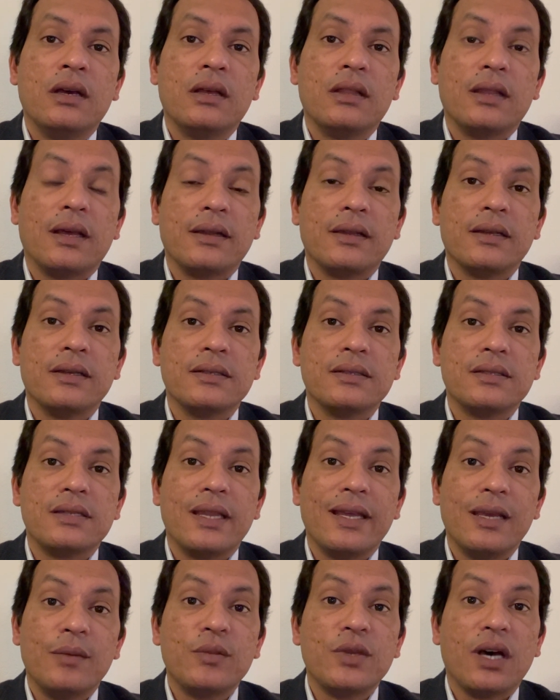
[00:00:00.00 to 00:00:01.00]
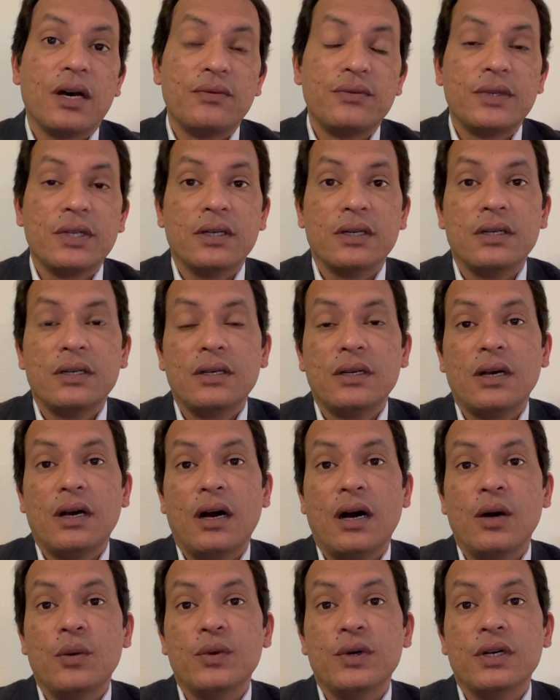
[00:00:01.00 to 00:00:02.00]
that is named after
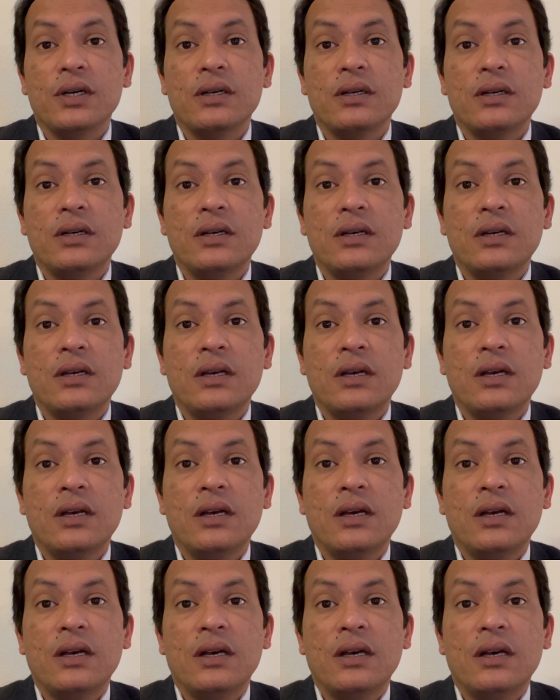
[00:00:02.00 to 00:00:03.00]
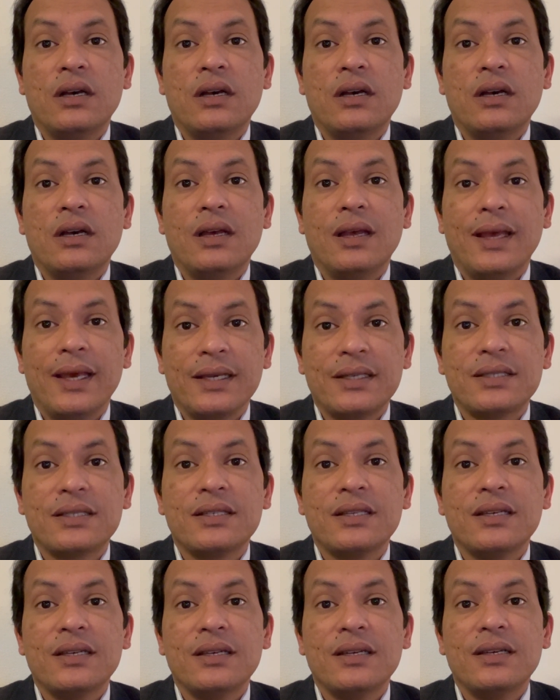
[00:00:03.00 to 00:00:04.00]
our
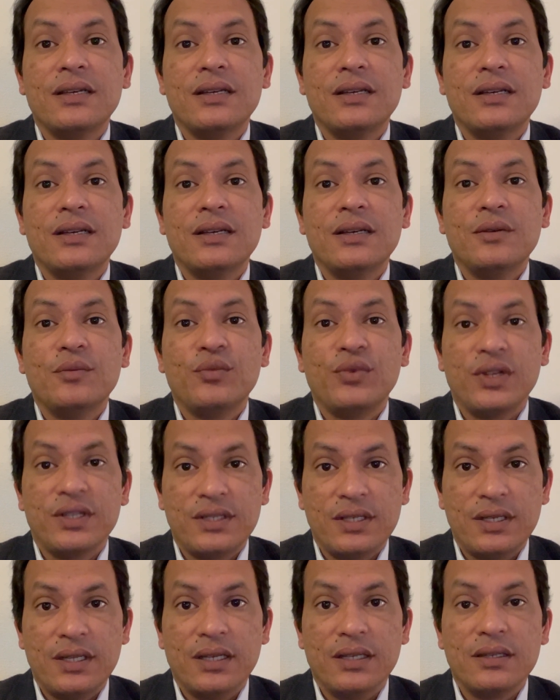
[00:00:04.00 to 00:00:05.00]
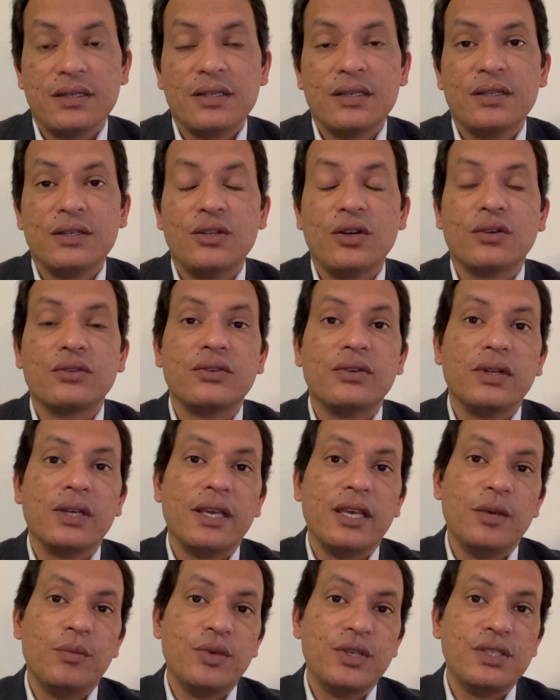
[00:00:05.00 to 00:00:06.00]
ex-president Dr.
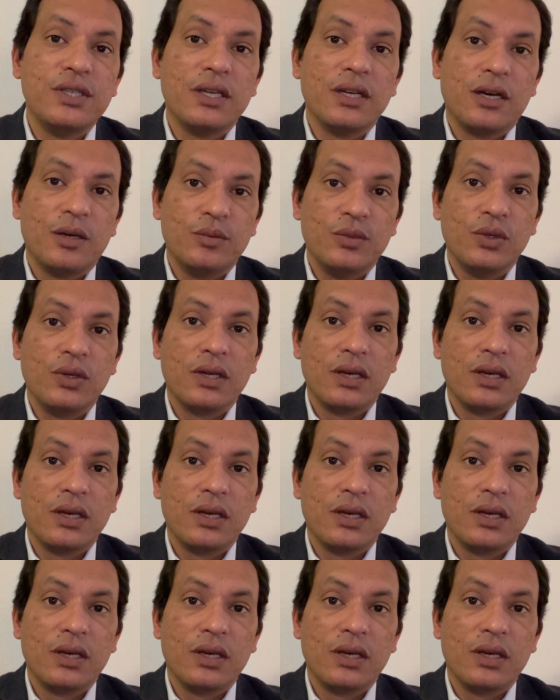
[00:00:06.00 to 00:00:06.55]
APJ Abdul